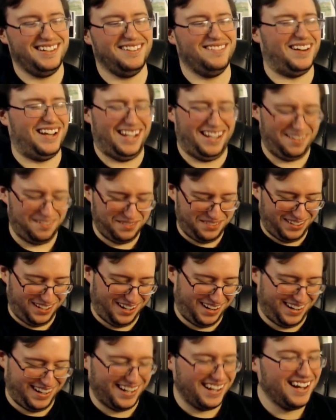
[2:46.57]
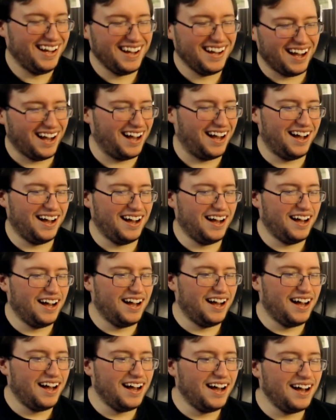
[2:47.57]
Wait, I'm sorry.
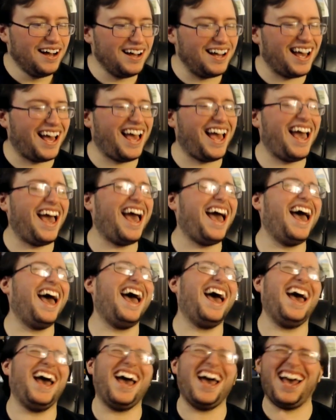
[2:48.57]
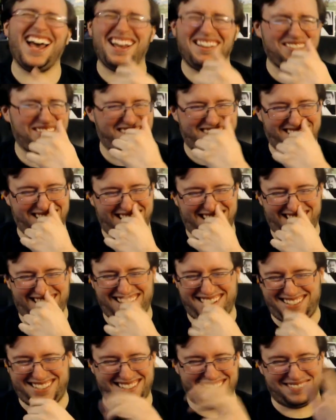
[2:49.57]
I'm
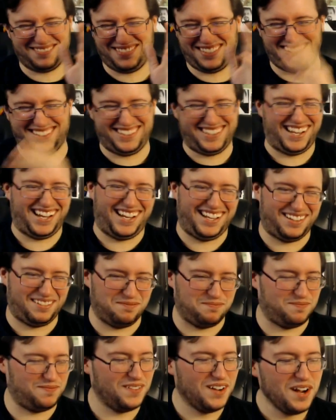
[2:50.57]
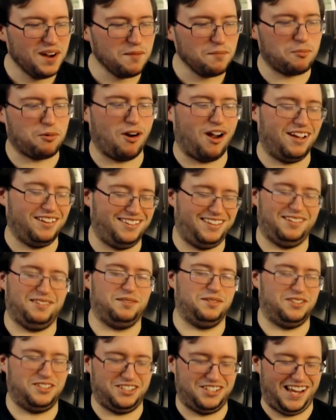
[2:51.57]
sorry. It took me a second to process
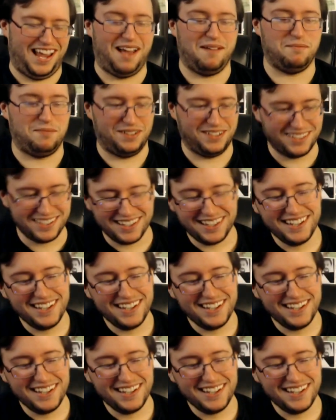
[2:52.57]
what just happened.